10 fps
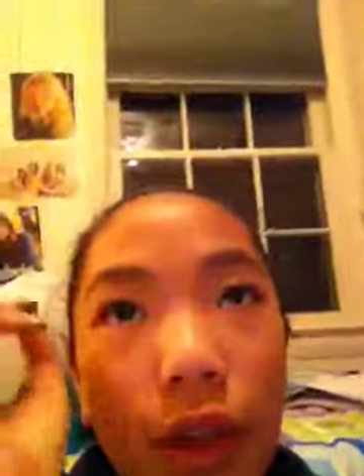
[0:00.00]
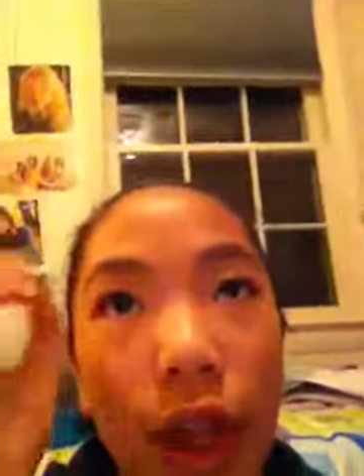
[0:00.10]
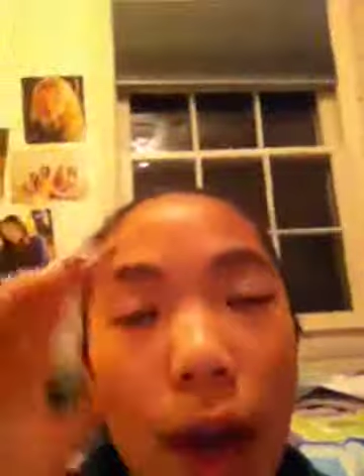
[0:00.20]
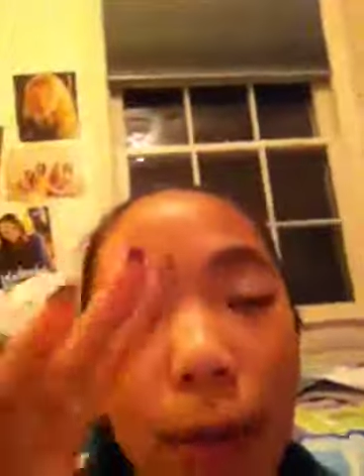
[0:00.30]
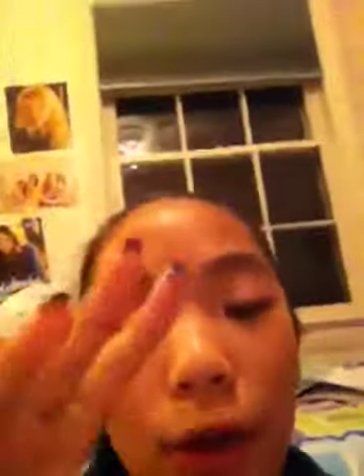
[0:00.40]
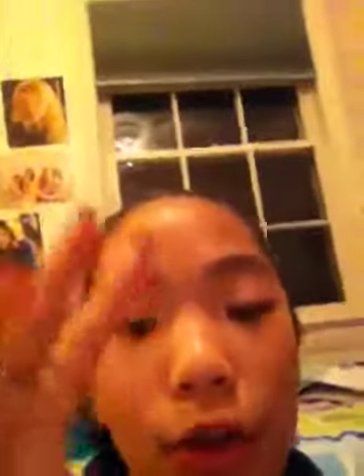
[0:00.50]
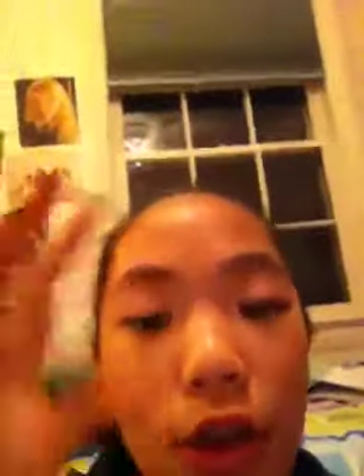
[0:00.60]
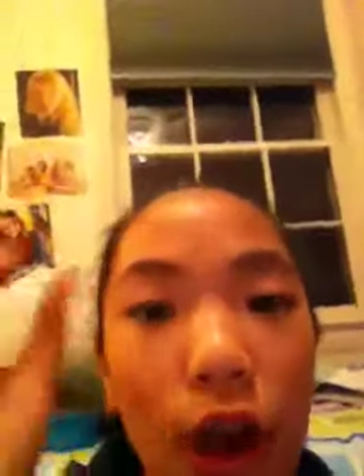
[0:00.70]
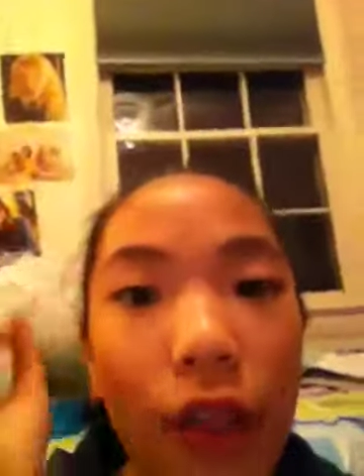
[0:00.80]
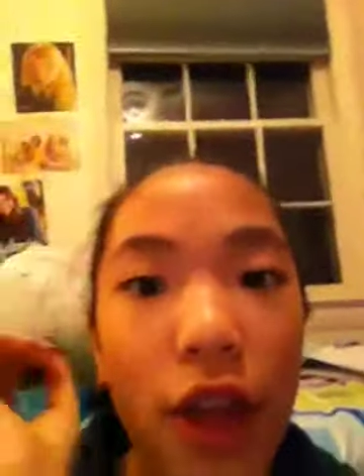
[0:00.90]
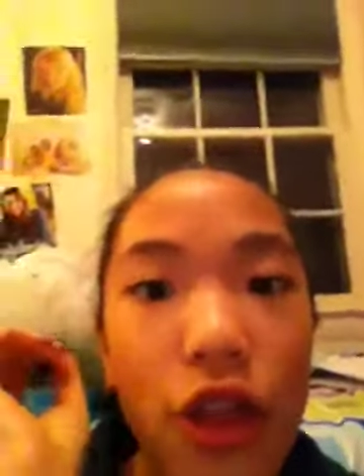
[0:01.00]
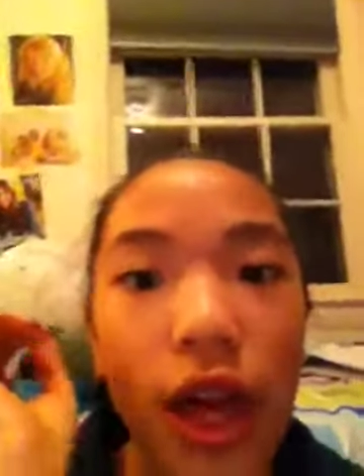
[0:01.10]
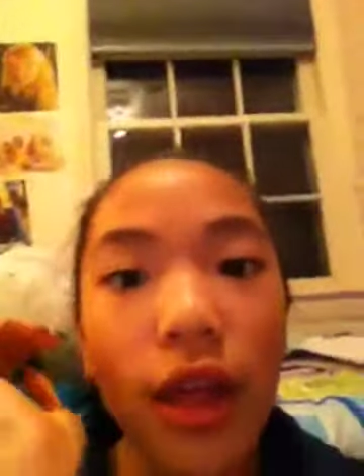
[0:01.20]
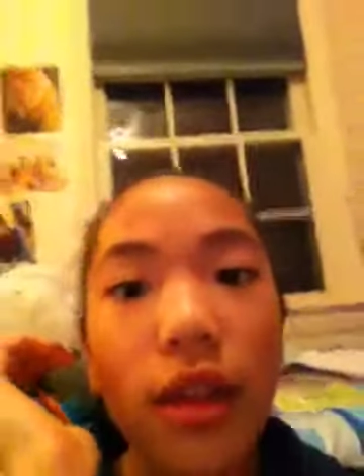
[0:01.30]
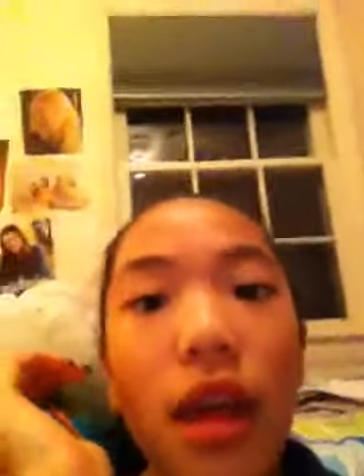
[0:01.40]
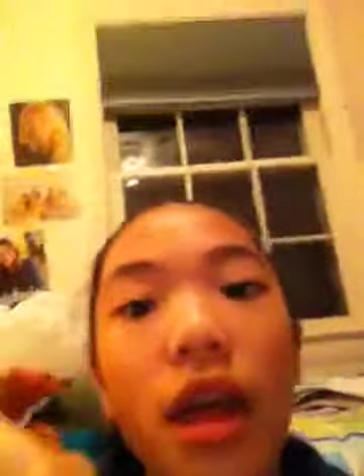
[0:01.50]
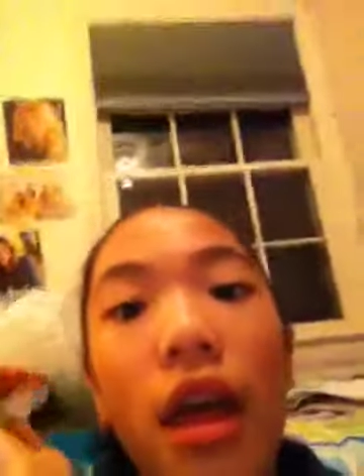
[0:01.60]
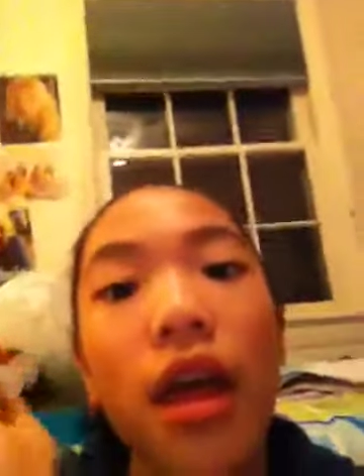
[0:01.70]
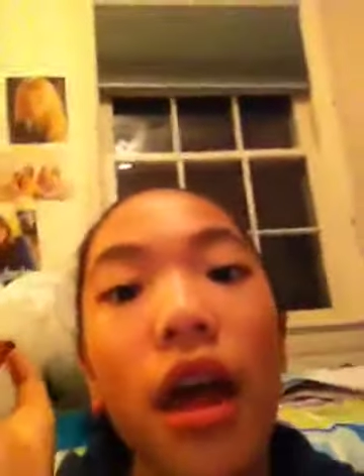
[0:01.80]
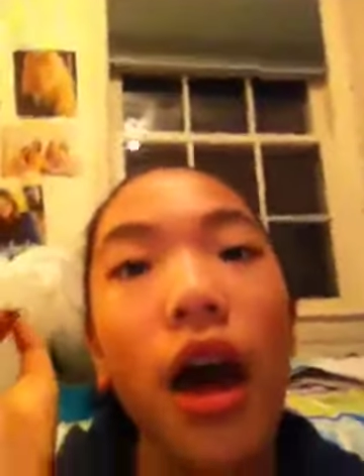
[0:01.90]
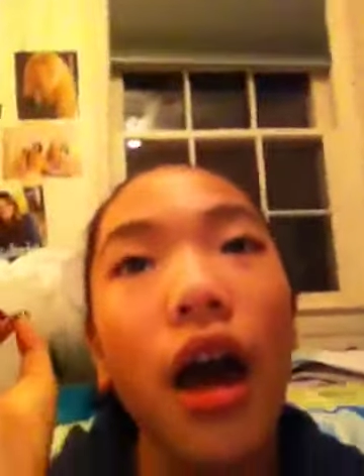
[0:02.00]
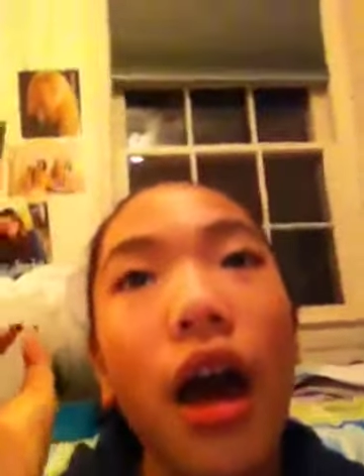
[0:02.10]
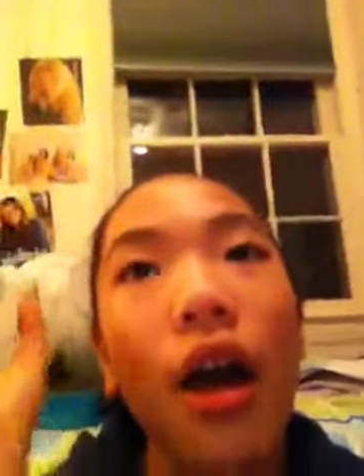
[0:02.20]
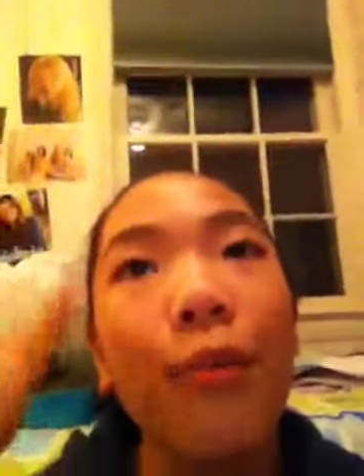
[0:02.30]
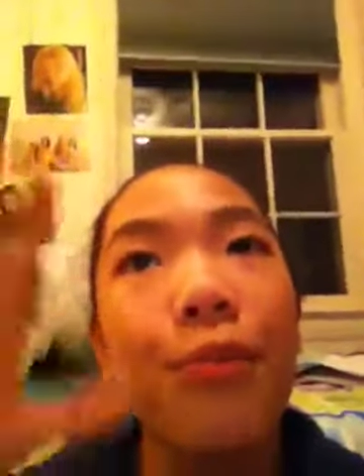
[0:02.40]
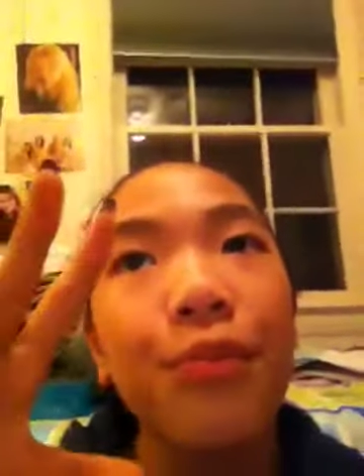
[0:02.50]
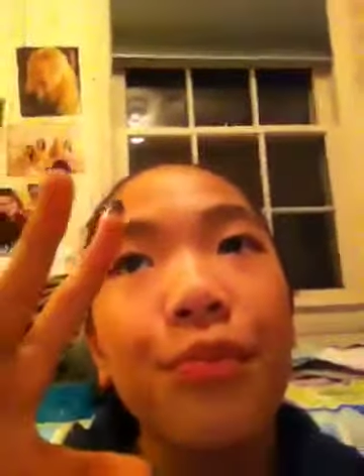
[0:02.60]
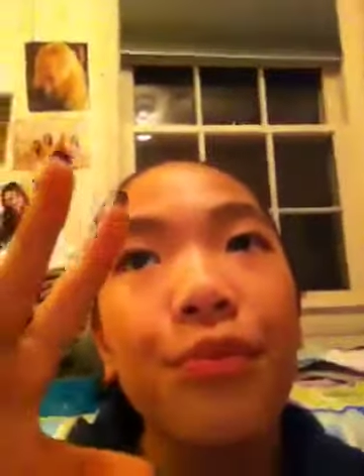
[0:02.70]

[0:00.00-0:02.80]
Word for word: and the top coats and all that jazz, um,